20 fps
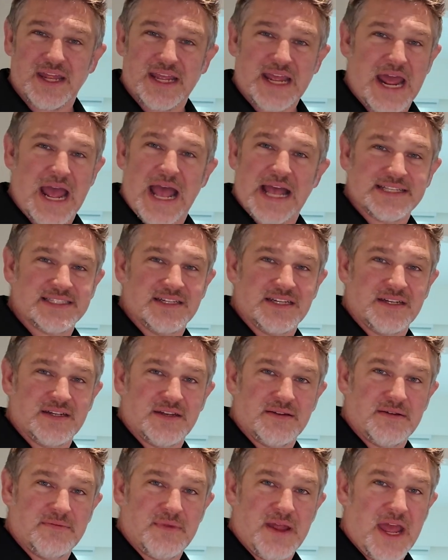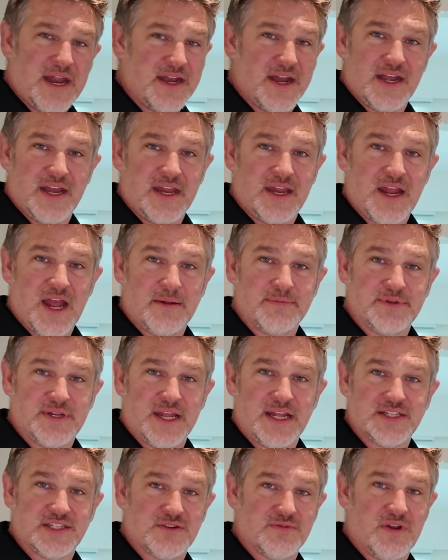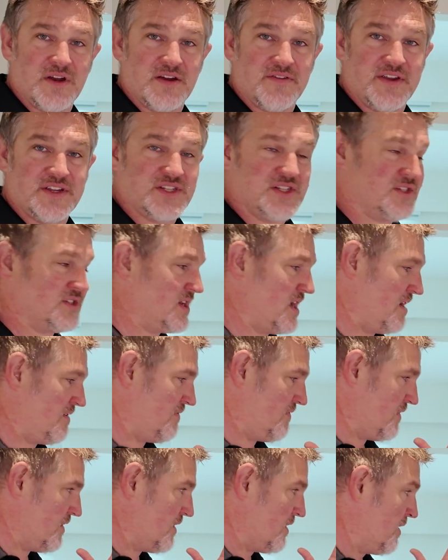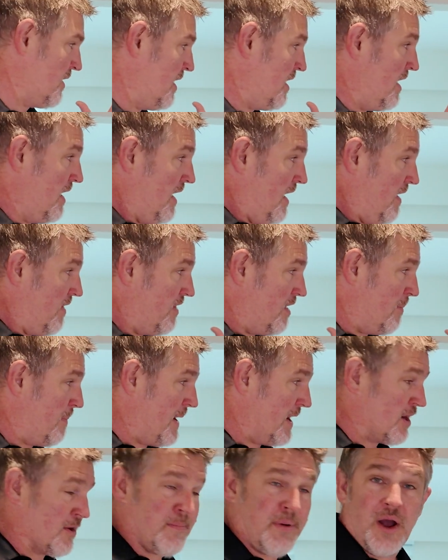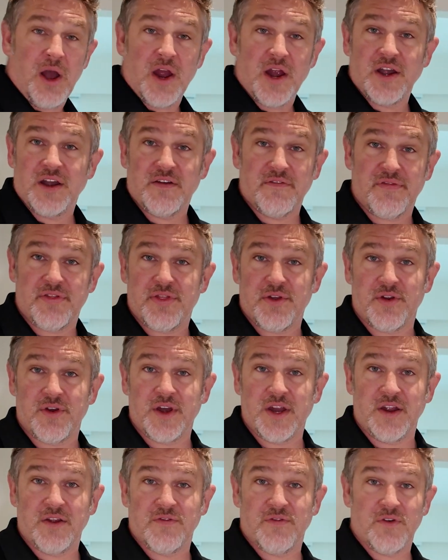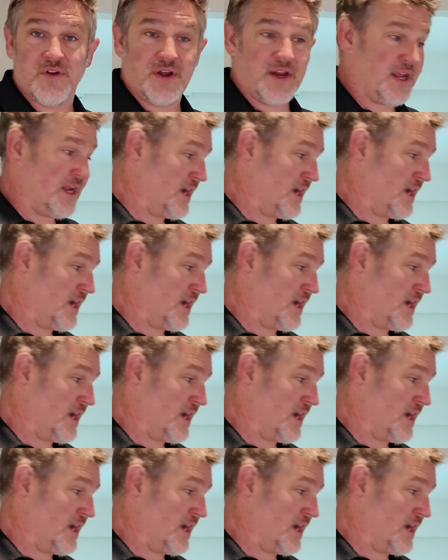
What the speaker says: like it hasn't had any updates or renovations done for the better part of 30 or 40